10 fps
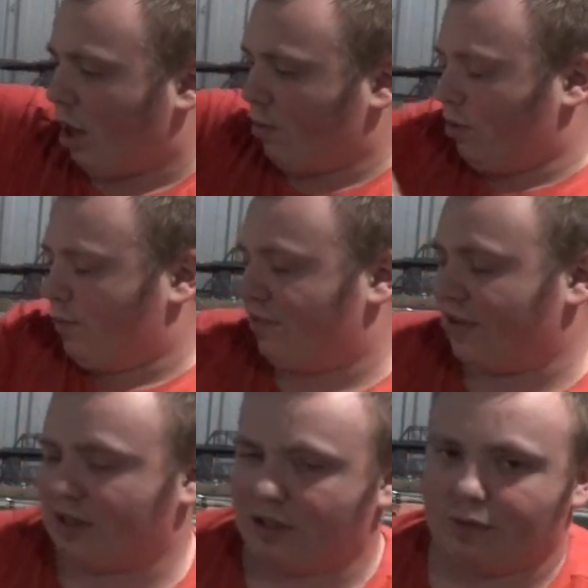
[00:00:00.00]
I will be
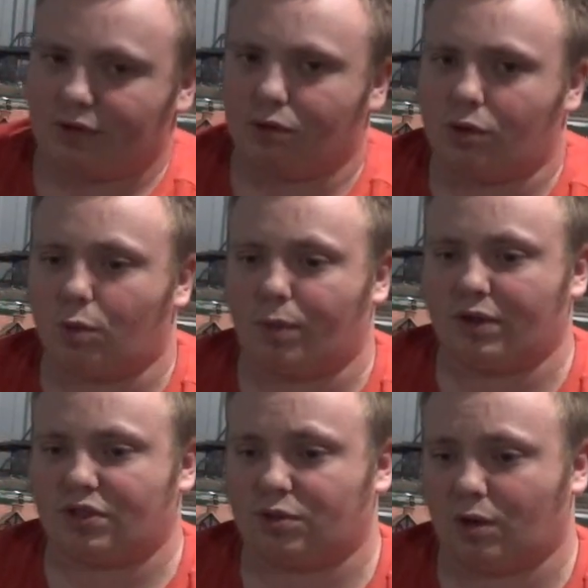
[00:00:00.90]
fitting them with hunt
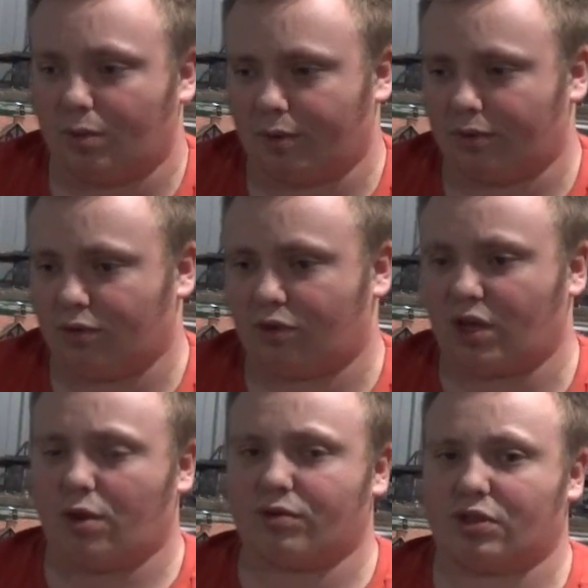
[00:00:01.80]
couplings as well, but
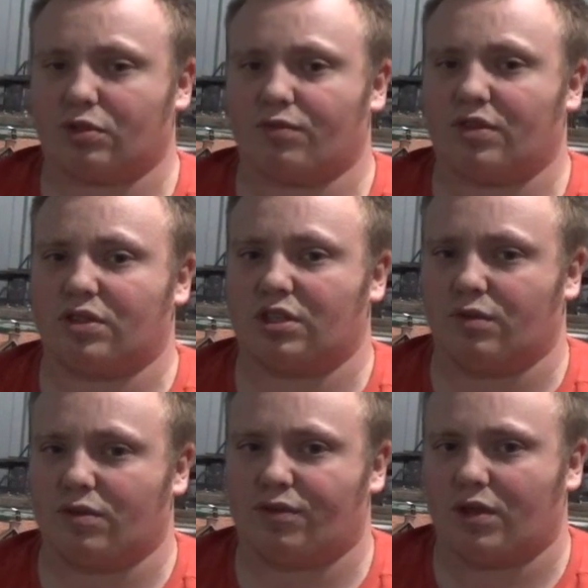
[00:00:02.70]
those are something to do
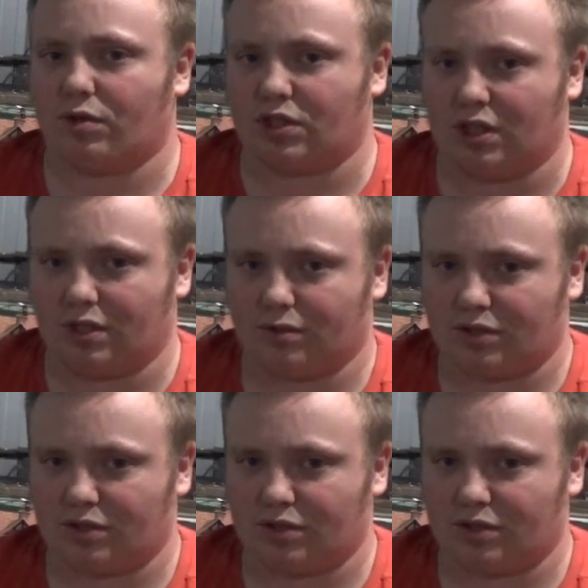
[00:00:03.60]
in the future.